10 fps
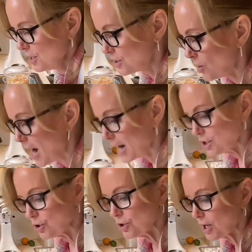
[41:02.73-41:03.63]
So
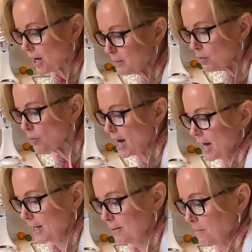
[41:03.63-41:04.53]
I took a
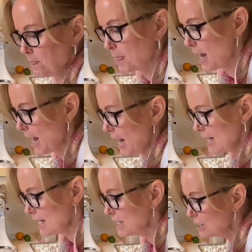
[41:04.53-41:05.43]
meringue,
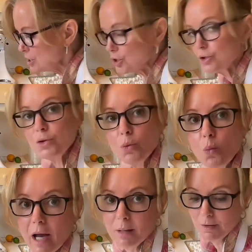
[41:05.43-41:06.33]
and into the
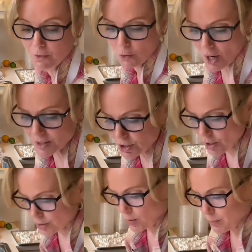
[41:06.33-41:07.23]
white, before I
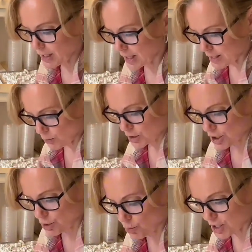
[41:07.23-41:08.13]
started whipping it,
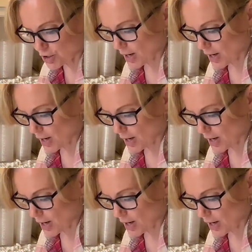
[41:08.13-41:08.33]
which is when